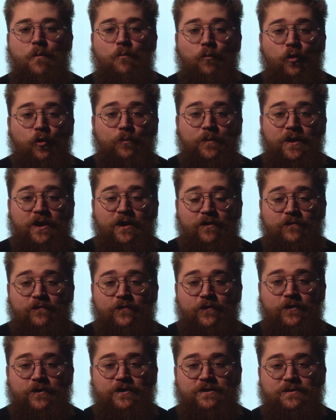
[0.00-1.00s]
more
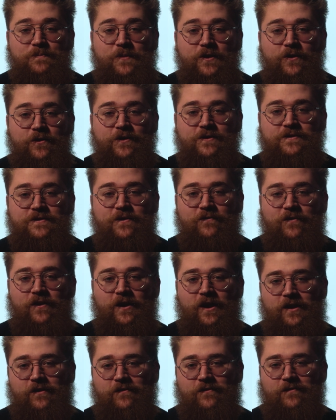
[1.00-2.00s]
meaningful experience of
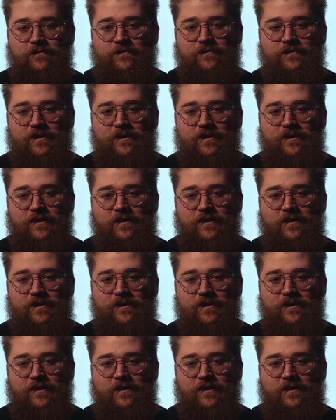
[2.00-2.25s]
life,